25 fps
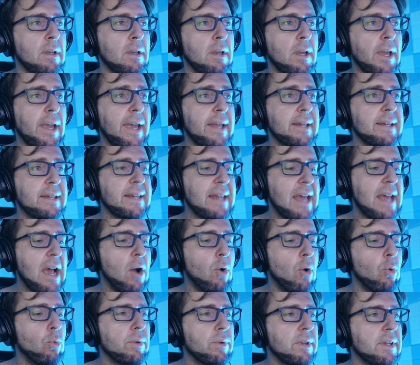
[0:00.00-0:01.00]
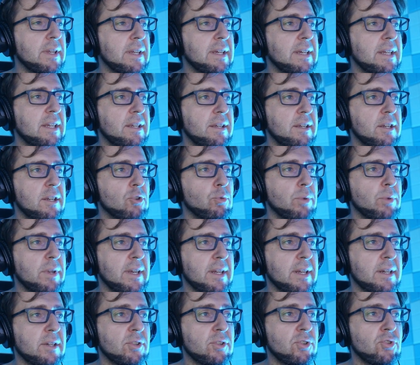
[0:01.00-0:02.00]
And now we, in here, we
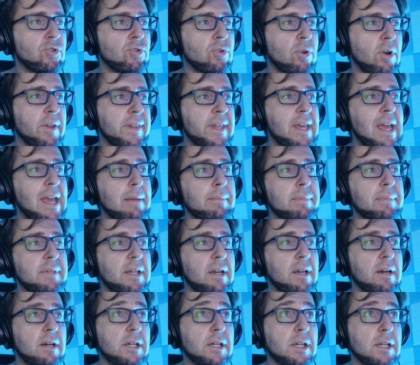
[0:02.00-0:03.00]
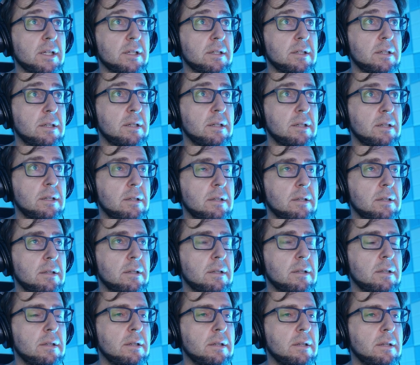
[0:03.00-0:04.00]
can draw the empty heart.
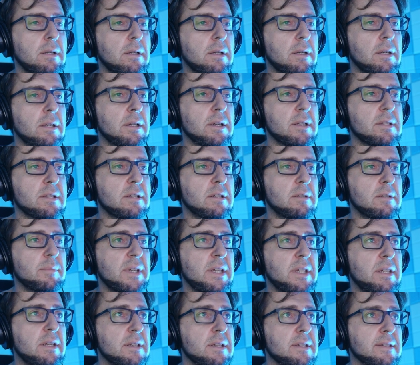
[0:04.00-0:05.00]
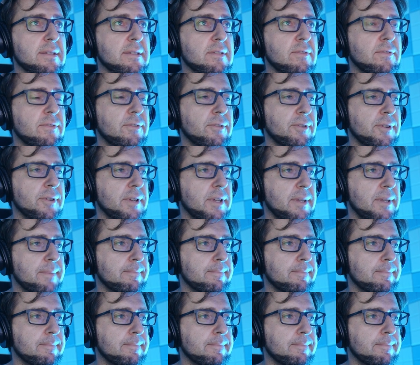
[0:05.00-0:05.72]
That's going to be this 40.